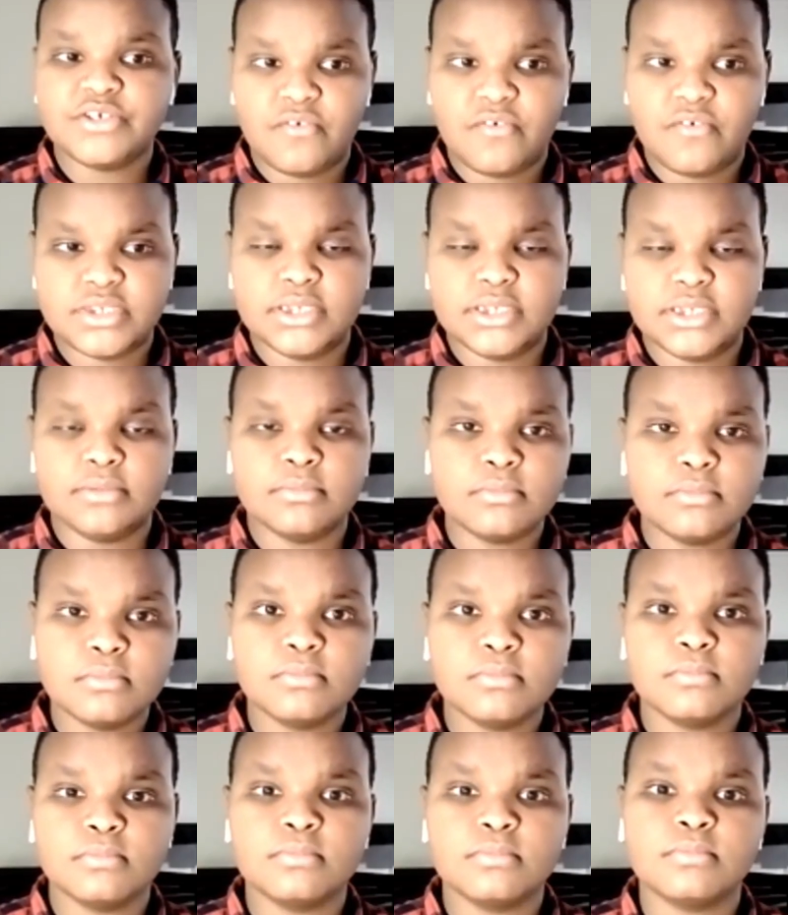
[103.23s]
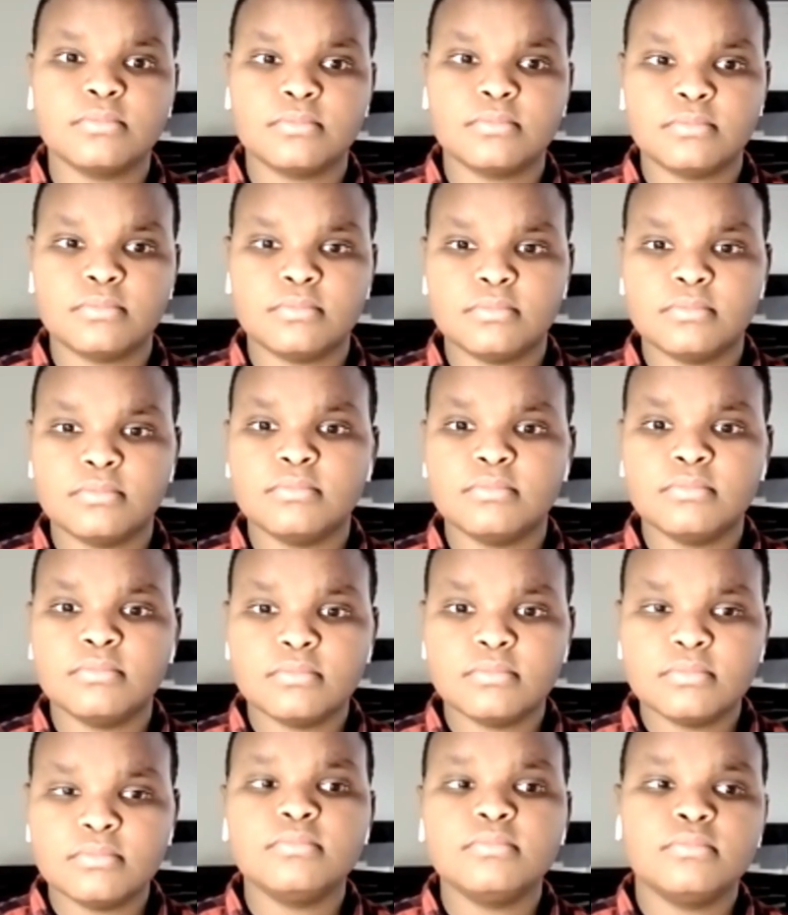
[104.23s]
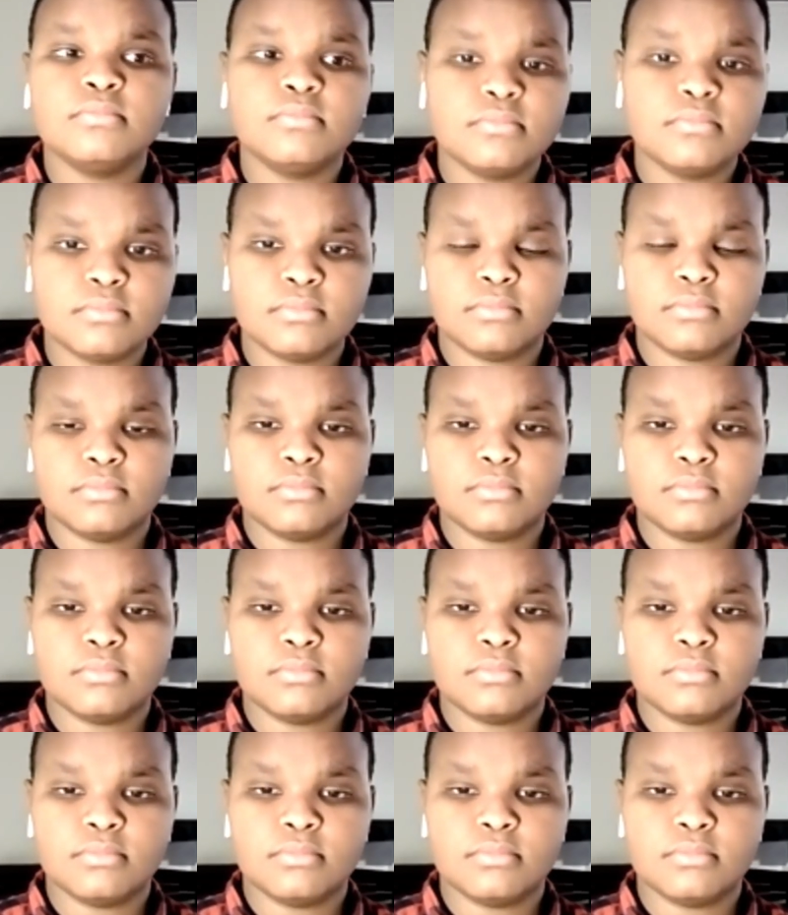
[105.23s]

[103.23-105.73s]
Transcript: was 15. Right. And it, it,